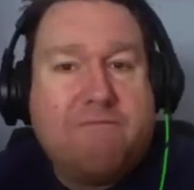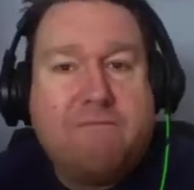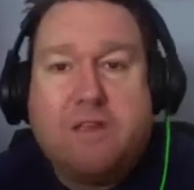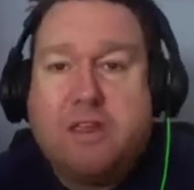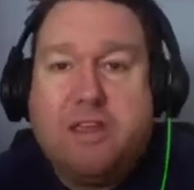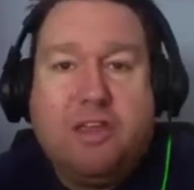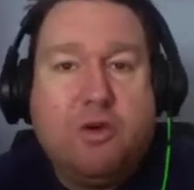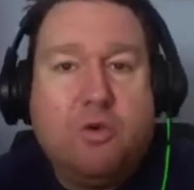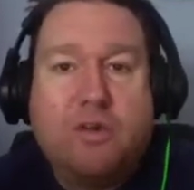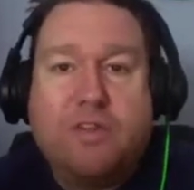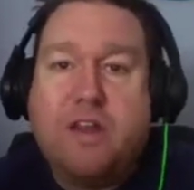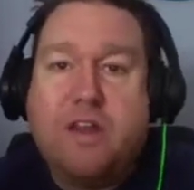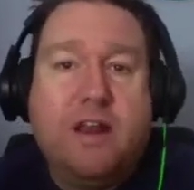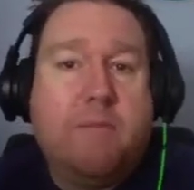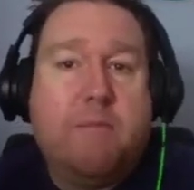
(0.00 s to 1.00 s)
you were
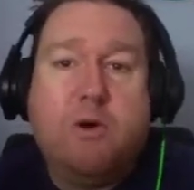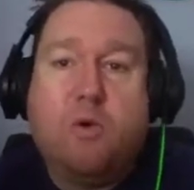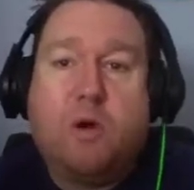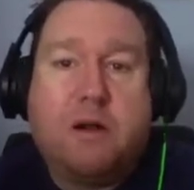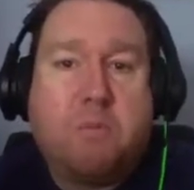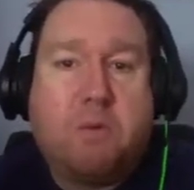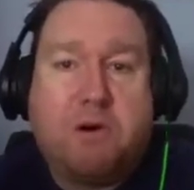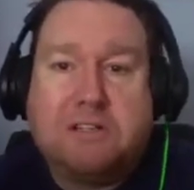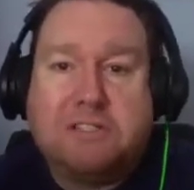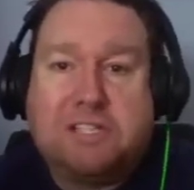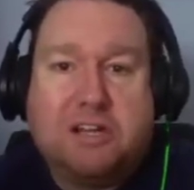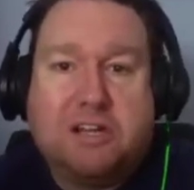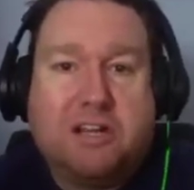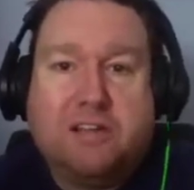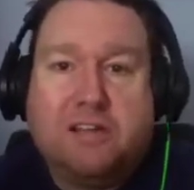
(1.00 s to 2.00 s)
the number one
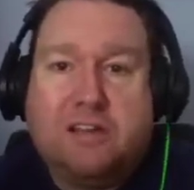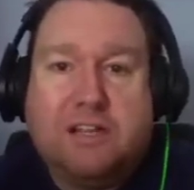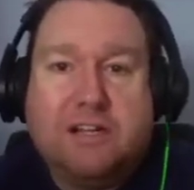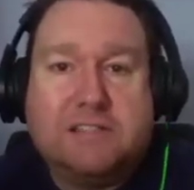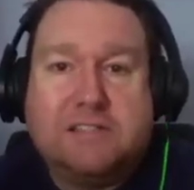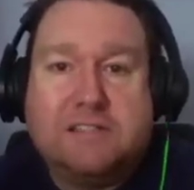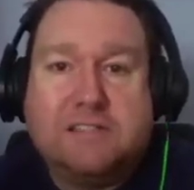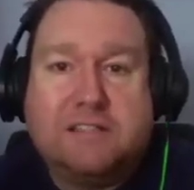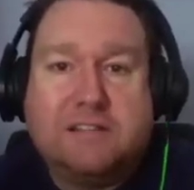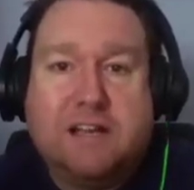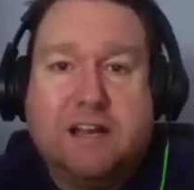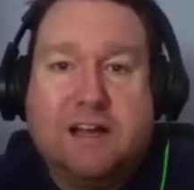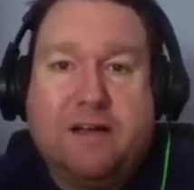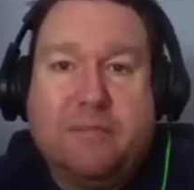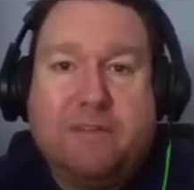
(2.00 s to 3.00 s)
person on the list.
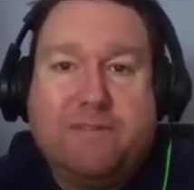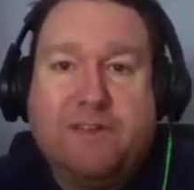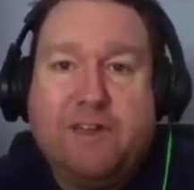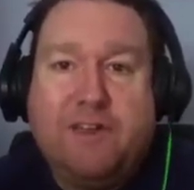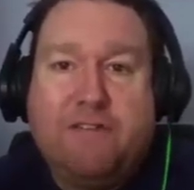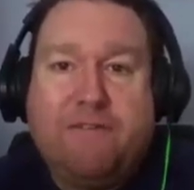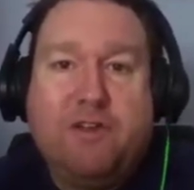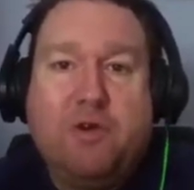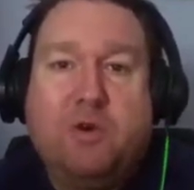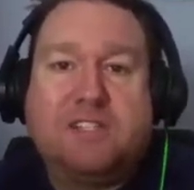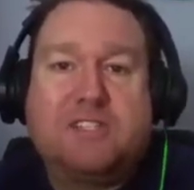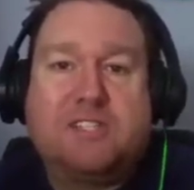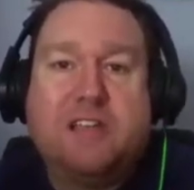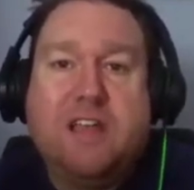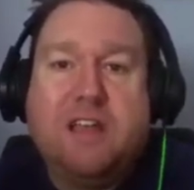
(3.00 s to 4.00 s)
Um, if you if you would
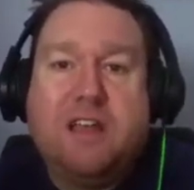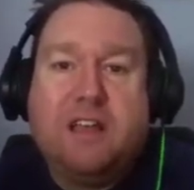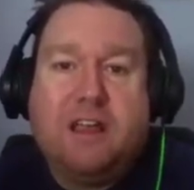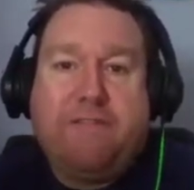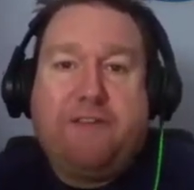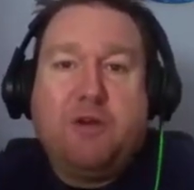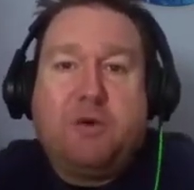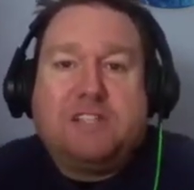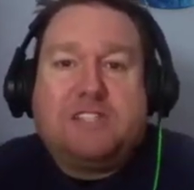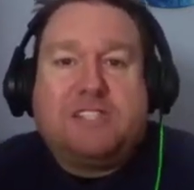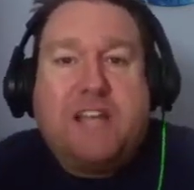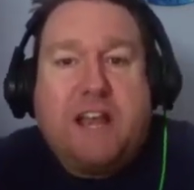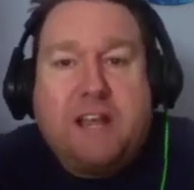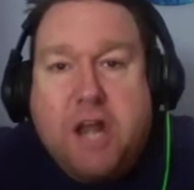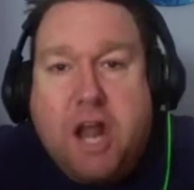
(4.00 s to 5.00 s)
have if you would have
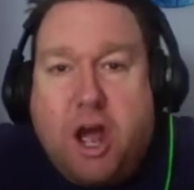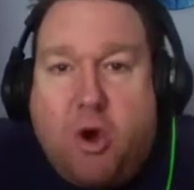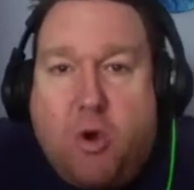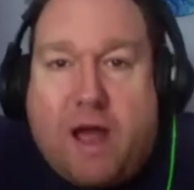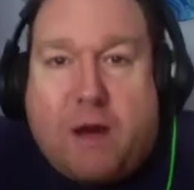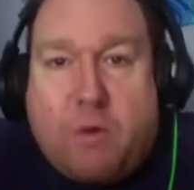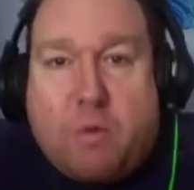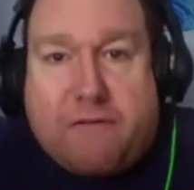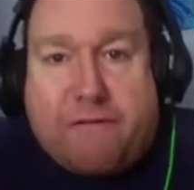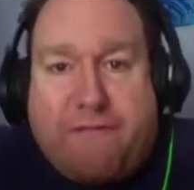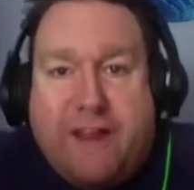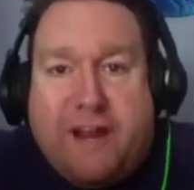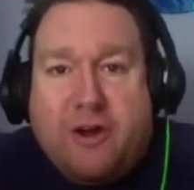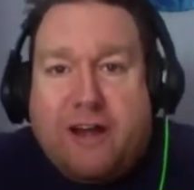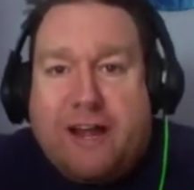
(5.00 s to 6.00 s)
said no, I would have
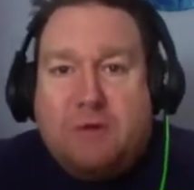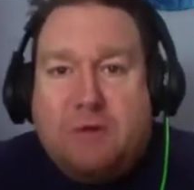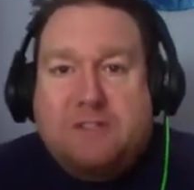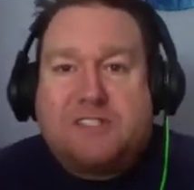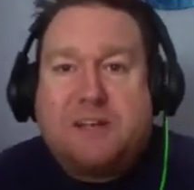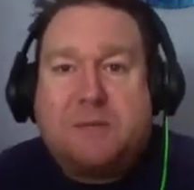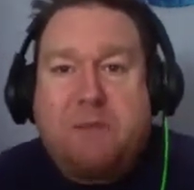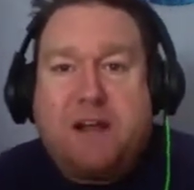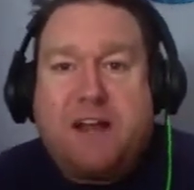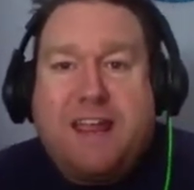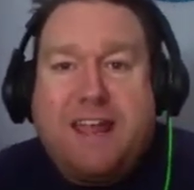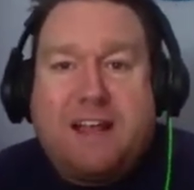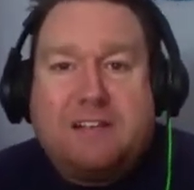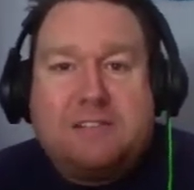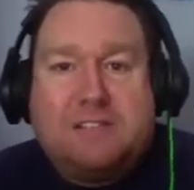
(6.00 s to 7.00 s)
figured out somebody
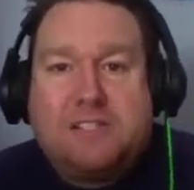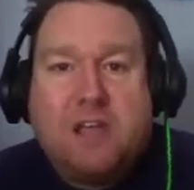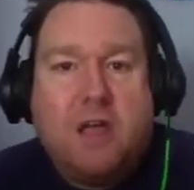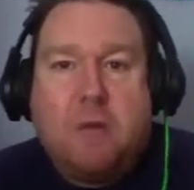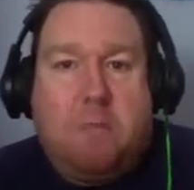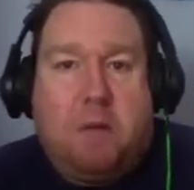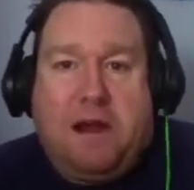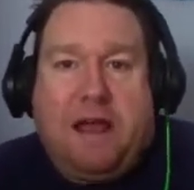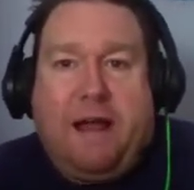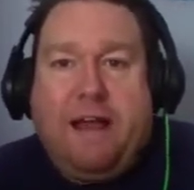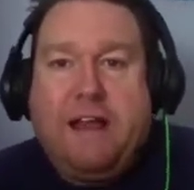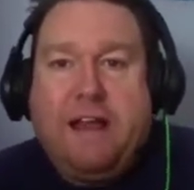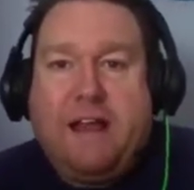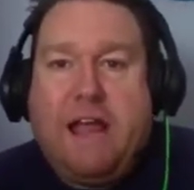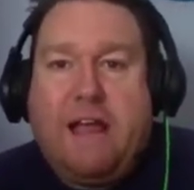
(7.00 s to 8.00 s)
else. Mm-hmm. But I
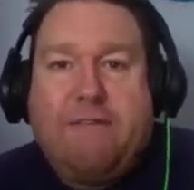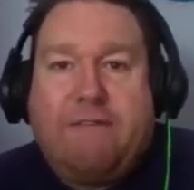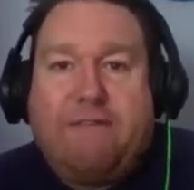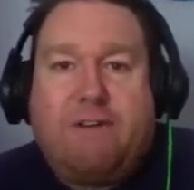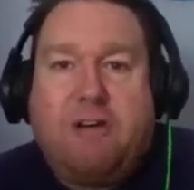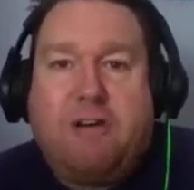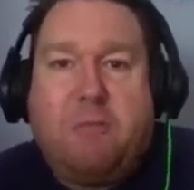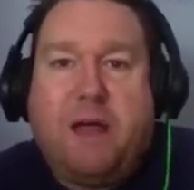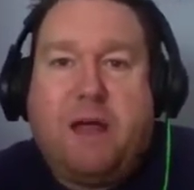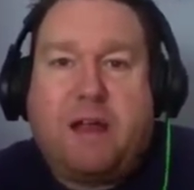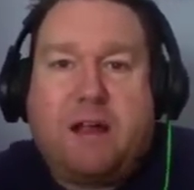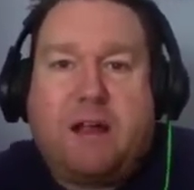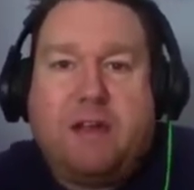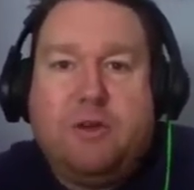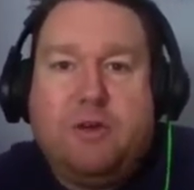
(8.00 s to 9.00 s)
didn't have a fallback.
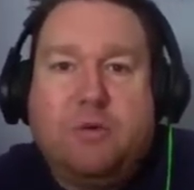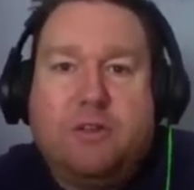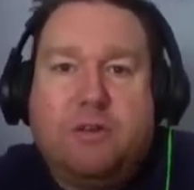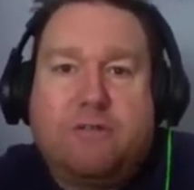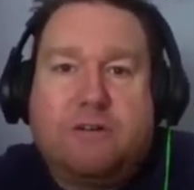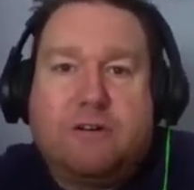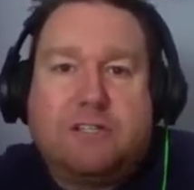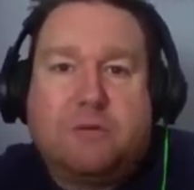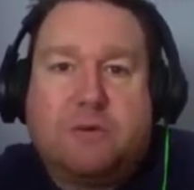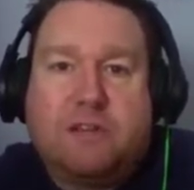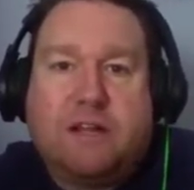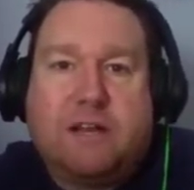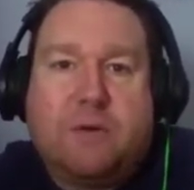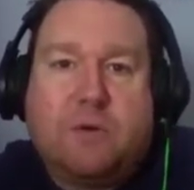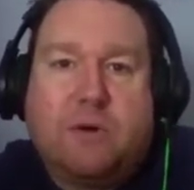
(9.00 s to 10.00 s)
I, you were the first one
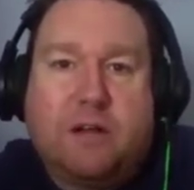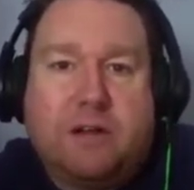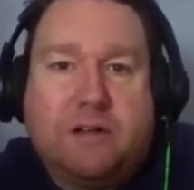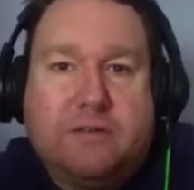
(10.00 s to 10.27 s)
that I wanted